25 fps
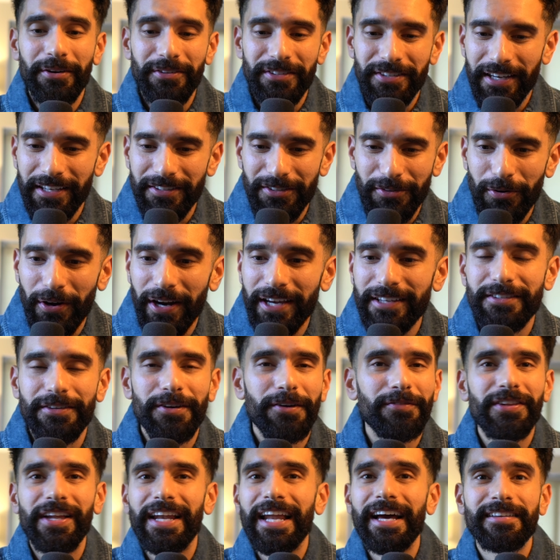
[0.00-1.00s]
It's crazy.
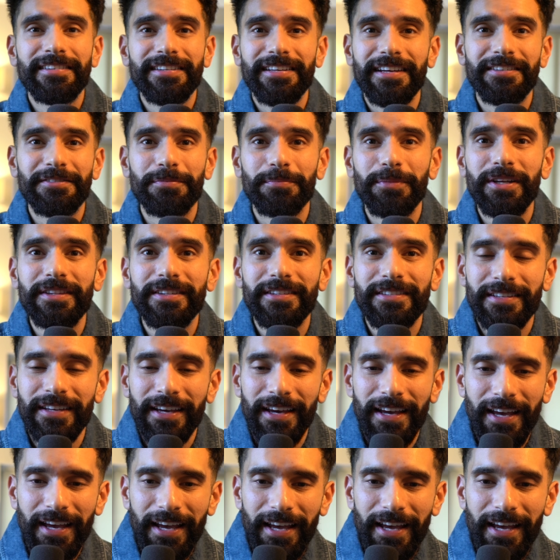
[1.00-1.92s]
Over the last 6 months,